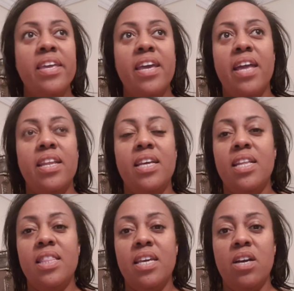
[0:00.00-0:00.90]
Yeah, I didn't eat
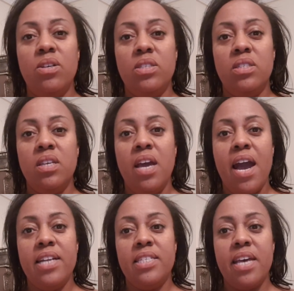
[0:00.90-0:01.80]
anything else.
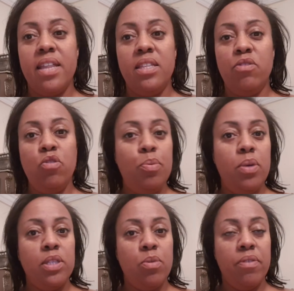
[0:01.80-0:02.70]
I just had the 2
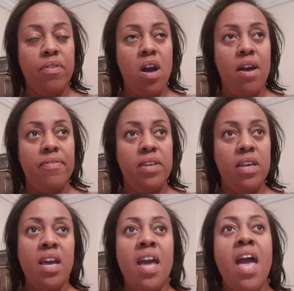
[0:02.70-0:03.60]
points worth of coffee.